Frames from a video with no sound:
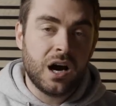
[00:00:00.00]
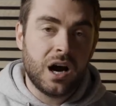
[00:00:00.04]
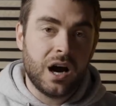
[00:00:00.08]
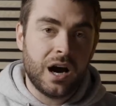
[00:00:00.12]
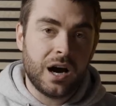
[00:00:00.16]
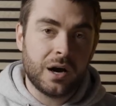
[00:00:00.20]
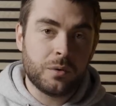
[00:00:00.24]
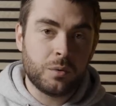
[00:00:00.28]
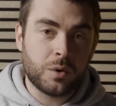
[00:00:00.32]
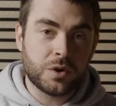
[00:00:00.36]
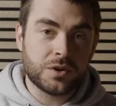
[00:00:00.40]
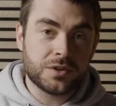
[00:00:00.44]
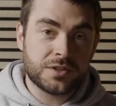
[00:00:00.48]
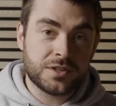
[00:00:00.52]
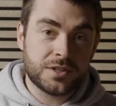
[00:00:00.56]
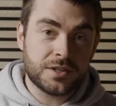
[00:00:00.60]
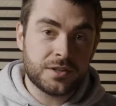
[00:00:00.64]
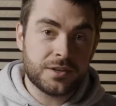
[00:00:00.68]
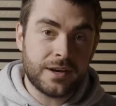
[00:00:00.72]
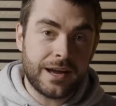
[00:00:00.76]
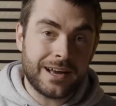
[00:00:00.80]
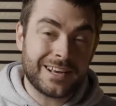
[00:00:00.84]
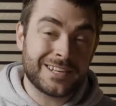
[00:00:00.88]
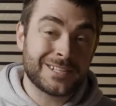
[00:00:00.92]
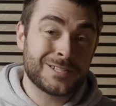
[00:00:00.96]
I want
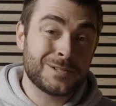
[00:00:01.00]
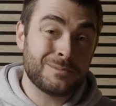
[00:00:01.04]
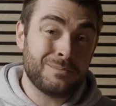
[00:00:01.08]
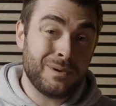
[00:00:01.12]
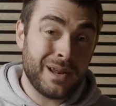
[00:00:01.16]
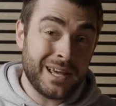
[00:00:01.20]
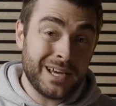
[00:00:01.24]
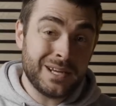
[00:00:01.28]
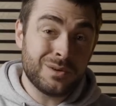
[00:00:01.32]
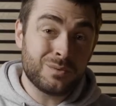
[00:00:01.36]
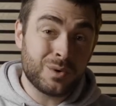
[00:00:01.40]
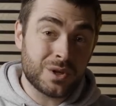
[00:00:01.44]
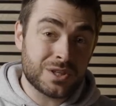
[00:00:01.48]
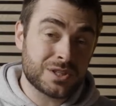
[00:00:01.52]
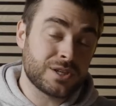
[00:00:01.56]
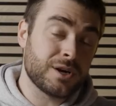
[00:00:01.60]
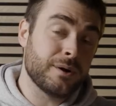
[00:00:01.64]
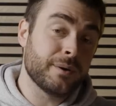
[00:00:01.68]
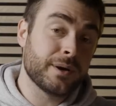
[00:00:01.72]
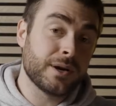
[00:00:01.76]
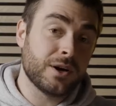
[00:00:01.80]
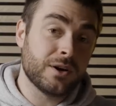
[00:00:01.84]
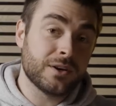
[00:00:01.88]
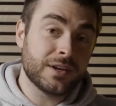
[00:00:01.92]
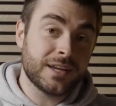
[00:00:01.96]
to explain what's
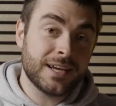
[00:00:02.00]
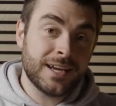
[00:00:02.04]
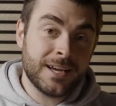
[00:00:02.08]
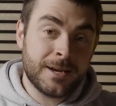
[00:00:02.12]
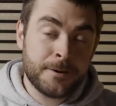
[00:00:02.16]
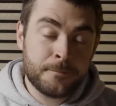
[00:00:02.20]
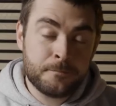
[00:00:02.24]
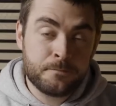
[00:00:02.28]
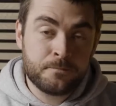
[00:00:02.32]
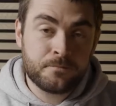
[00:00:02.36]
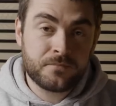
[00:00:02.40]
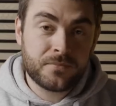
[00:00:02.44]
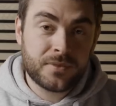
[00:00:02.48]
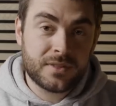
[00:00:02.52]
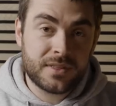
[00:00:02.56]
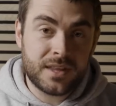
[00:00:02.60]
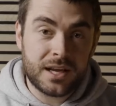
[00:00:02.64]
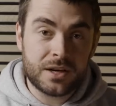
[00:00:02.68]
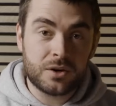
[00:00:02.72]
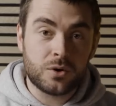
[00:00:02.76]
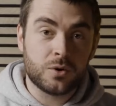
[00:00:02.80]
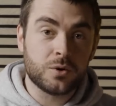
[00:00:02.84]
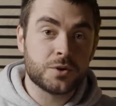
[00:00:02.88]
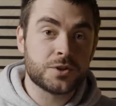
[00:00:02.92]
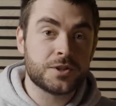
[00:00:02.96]
going on here,
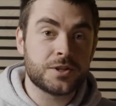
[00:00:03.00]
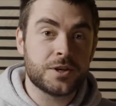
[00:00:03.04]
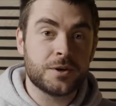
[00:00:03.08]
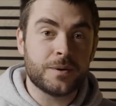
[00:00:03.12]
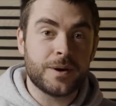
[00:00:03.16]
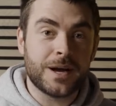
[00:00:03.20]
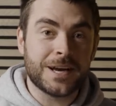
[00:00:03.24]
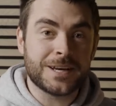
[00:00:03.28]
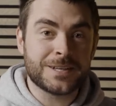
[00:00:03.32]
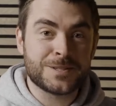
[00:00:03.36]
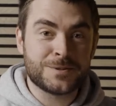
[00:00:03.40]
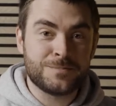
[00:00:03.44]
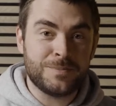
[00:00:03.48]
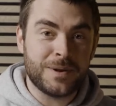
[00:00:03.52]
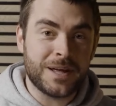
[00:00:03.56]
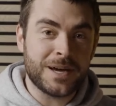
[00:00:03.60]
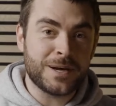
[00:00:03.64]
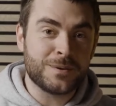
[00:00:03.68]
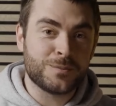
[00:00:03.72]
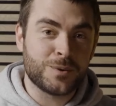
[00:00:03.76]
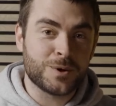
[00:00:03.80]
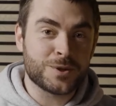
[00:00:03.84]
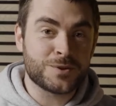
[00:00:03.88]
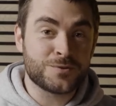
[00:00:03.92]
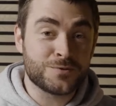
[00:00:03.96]
then also
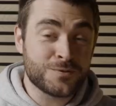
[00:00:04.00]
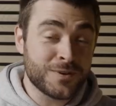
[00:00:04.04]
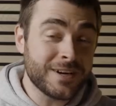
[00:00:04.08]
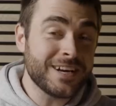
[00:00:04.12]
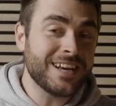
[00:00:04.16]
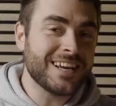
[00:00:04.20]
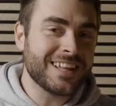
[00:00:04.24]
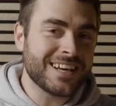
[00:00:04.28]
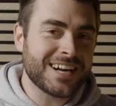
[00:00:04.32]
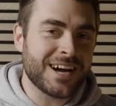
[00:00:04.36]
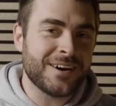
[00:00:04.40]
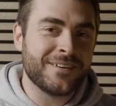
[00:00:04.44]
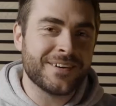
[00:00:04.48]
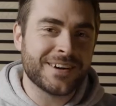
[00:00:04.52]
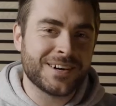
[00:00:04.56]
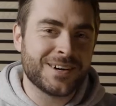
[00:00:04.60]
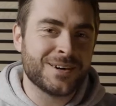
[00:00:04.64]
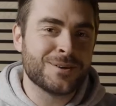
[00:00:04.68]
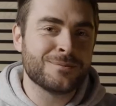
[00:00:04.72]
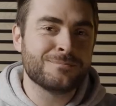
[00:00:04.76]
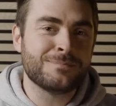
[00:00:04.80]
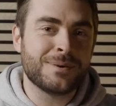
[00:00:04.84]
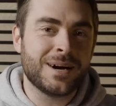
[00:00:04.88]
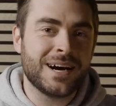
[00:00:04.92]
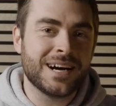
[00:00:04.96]
explain what's really going
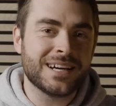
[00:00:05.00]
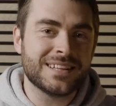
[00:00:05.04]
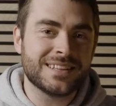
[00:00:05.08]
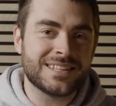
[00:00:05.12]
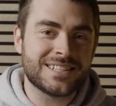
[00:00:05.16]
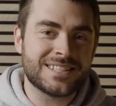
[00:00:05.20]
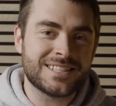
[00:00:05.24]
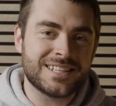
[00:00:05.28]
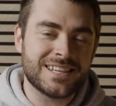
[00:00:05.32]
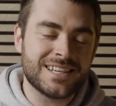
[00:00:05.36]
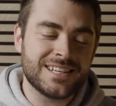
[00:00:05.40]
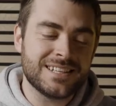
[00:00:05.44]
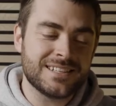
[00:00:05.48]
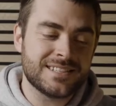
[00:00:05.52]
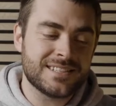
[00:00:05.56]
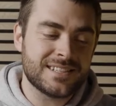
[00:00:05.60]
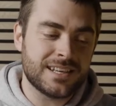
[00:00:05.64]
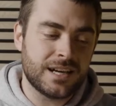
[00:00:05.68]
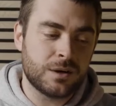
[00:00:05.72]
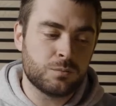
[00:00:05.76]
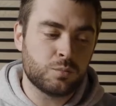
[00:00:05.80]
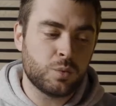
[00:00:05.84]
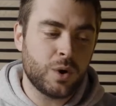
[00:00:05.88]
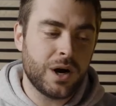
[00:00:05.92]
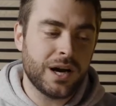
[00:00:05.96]
on behind the scenes
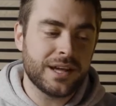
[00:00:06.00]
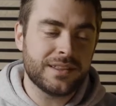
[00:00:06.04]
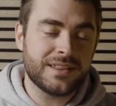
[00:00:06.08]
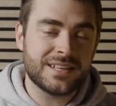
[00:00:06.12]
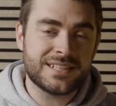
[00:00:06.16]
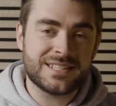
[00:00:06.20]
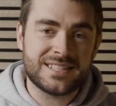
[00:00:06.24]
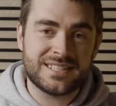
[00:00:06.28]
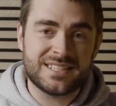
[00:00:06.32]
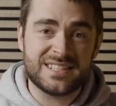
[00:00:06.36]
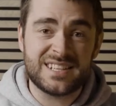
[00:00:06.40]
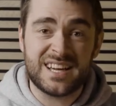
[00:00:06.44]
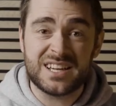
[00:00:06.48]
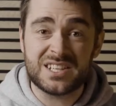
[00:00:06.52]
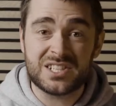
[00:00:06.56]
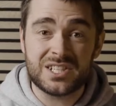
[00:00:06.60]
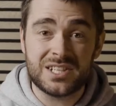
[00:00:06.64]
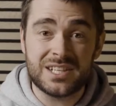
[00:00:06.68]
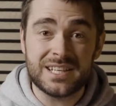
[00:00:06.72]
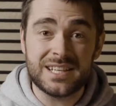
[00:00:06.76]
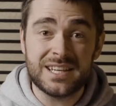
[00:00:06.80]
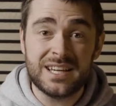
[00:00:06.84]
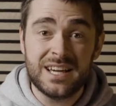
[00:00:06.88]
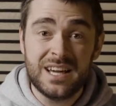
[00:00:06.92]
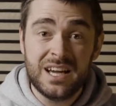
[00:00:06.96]
and why this is
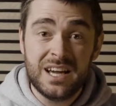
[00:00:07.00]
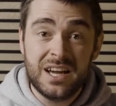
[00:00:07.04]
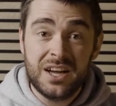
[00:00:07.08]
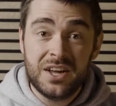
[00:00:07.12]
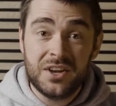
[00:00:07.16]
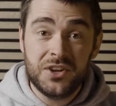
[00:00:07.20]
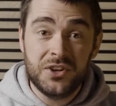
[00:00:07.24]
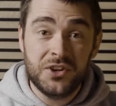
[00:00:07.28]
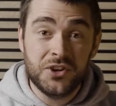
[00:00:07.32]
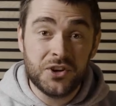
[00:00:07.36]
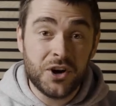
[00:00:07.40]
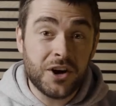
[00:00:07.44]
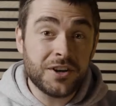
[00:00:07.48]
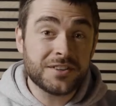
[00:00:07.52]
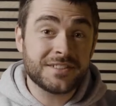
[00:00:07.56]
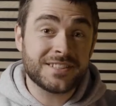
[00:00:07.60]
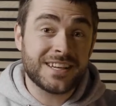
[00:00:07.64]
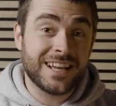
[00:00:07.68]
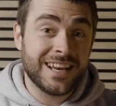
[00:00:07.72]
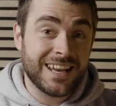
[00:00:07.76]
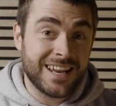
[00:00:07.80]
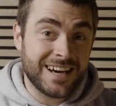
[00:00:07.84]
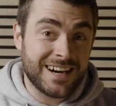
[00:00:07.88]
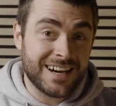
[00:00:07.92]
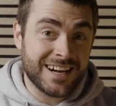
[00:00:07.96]
actually not
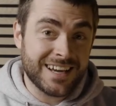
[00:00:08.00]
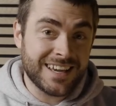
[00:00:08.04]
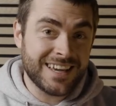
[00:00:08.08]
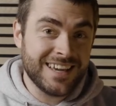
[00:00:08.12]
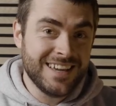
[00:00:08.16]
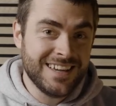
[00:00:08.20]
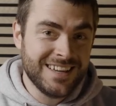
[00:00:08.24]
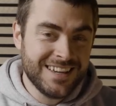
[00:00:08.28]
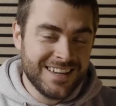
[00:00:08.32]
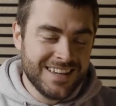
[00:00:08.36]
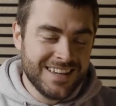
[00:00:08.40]
a lie,